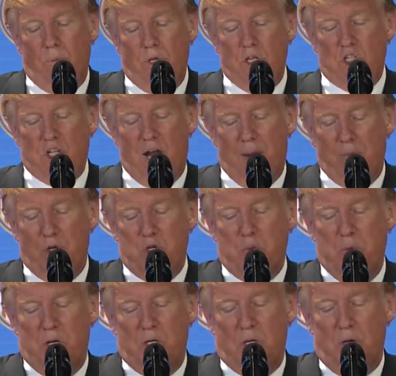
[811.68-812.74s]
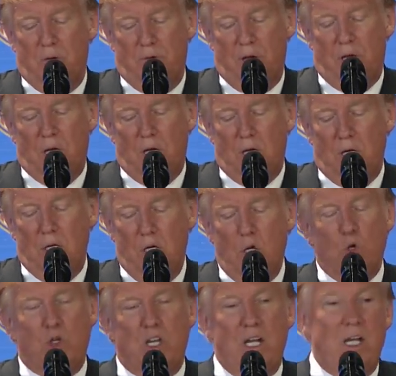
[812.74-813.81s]
establishment of a
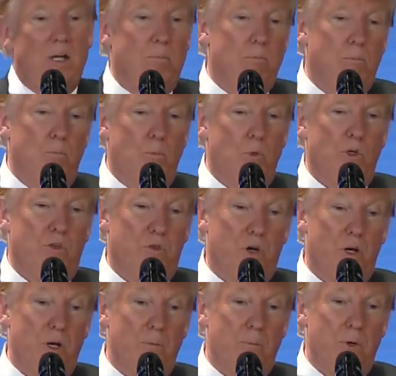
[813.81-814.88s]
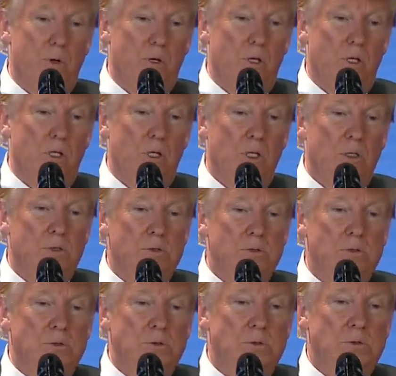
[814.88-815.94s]
new team was very important.
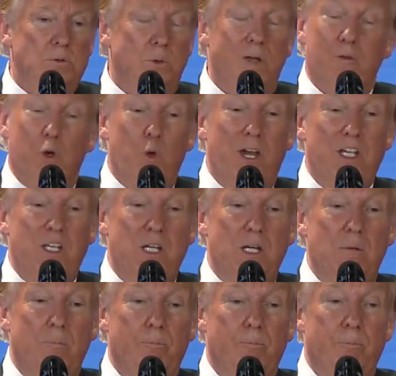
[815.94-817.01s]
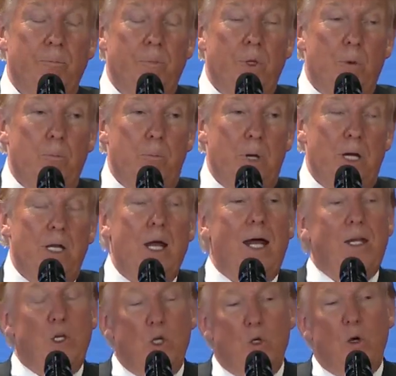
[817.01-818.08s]
They have a great team. But
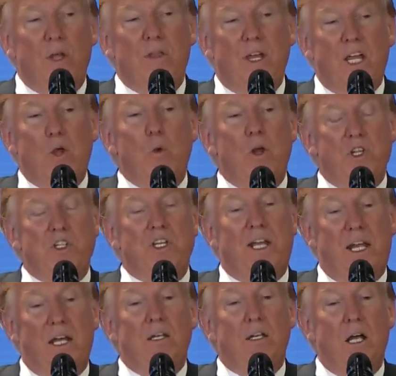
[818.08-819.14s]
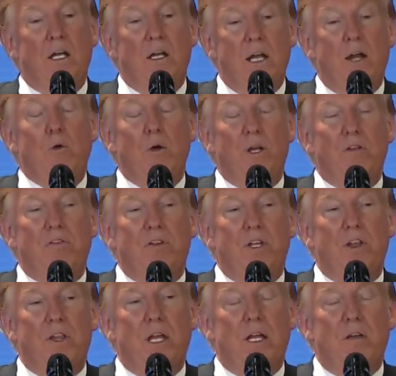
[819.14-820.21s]
I do. I think he wants to get it done. I really
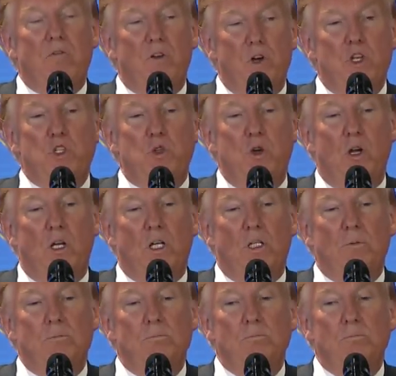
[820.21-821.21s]
feel that very strongly.